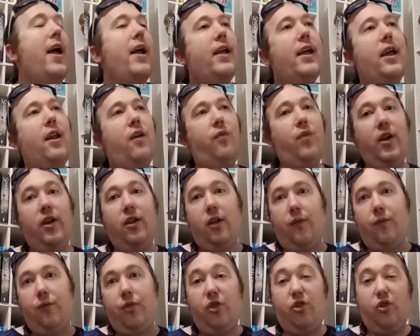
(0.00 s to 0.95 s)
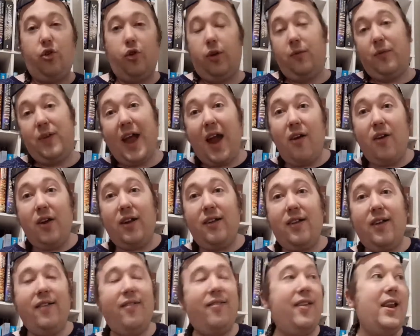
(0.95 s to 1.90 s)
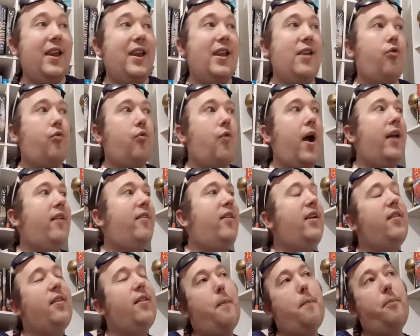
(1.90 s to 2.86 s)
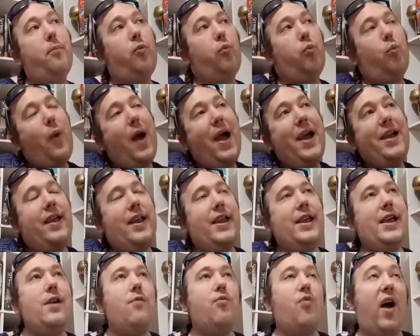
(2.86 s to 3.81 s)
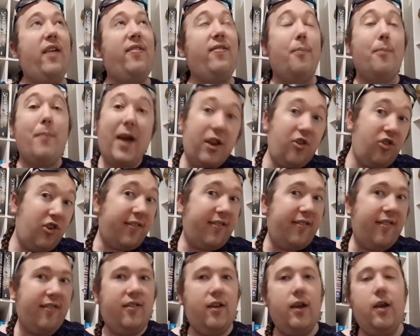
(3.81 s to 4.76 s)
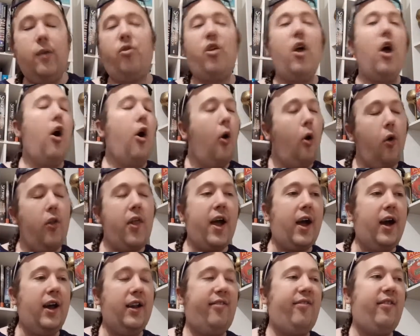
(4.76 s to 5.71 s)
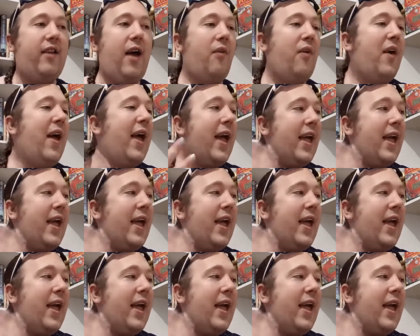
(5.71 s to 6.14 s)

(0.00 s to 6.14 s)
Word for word: get a feel of the sort of characters that he's writing, the way that he writes magic systems, all that kind of stuff.